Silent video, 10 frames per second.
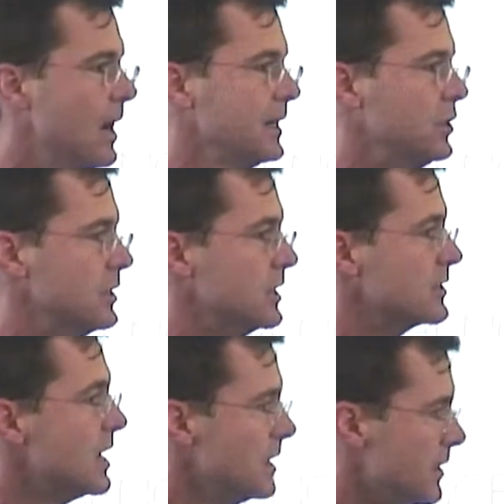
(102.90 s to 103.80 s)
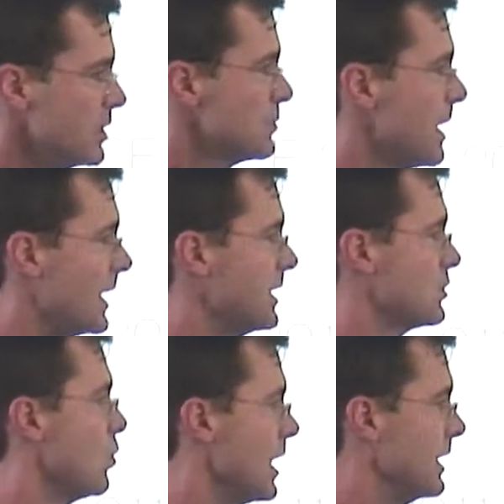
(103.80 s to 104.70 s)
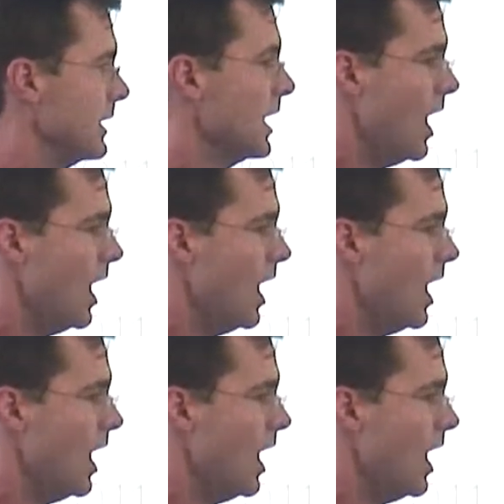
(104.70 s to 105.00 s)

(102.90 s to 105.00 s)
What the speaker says: my goodness, this man has waited